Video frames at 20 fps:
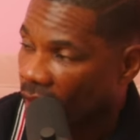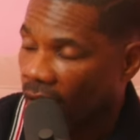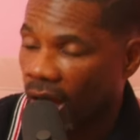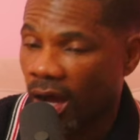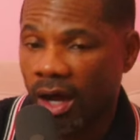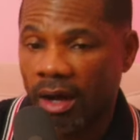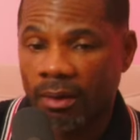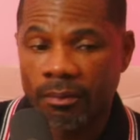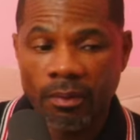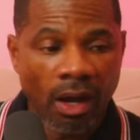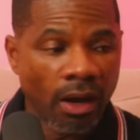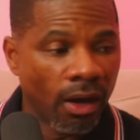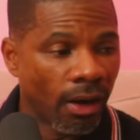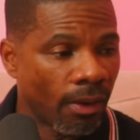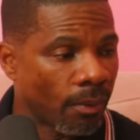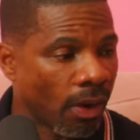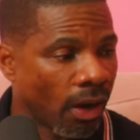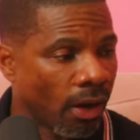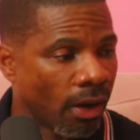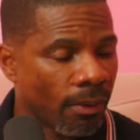
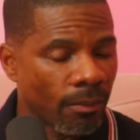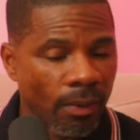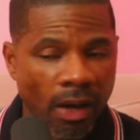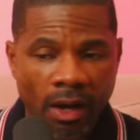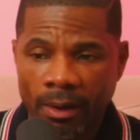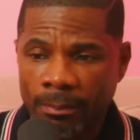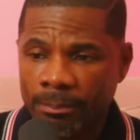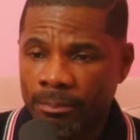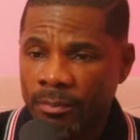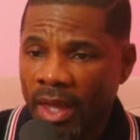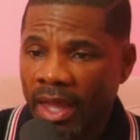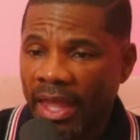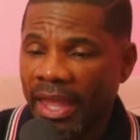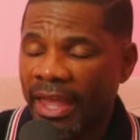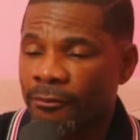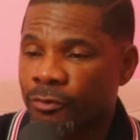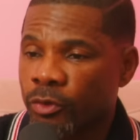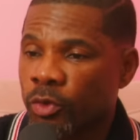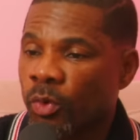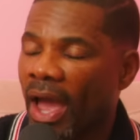
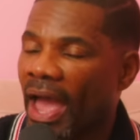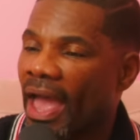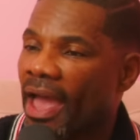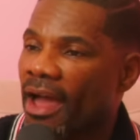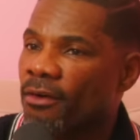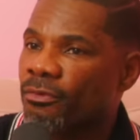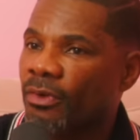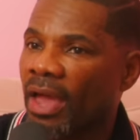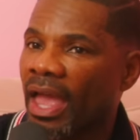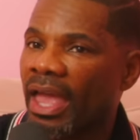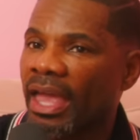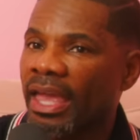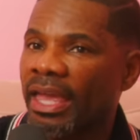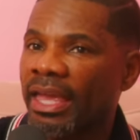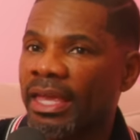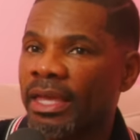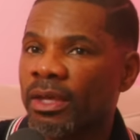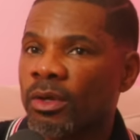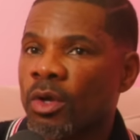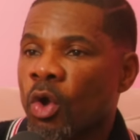If you have
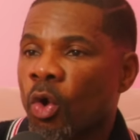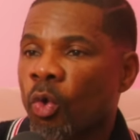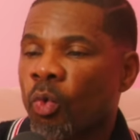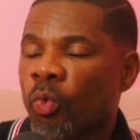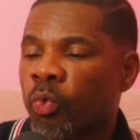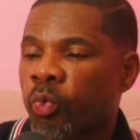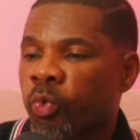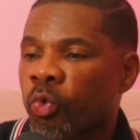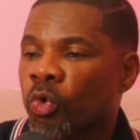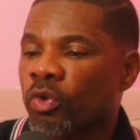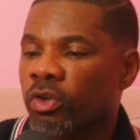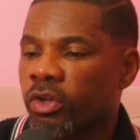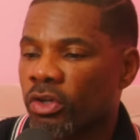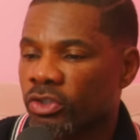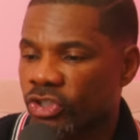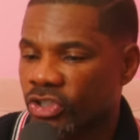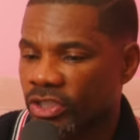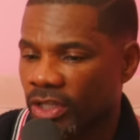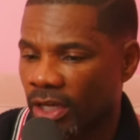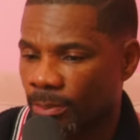a
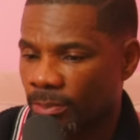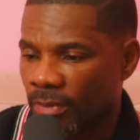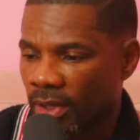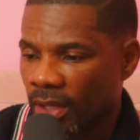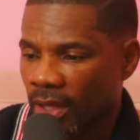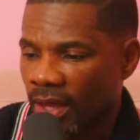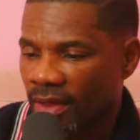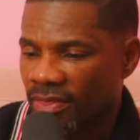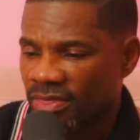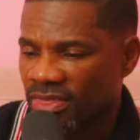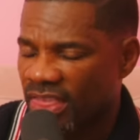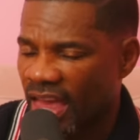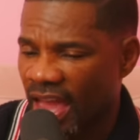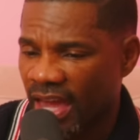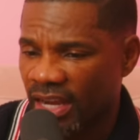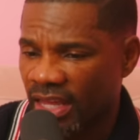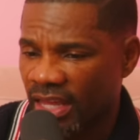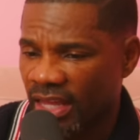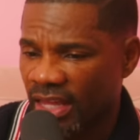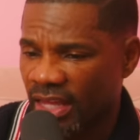rulership
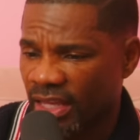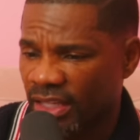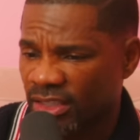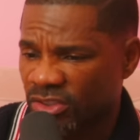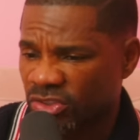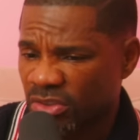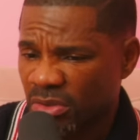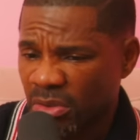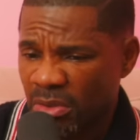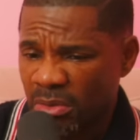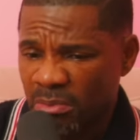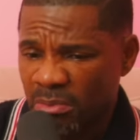that is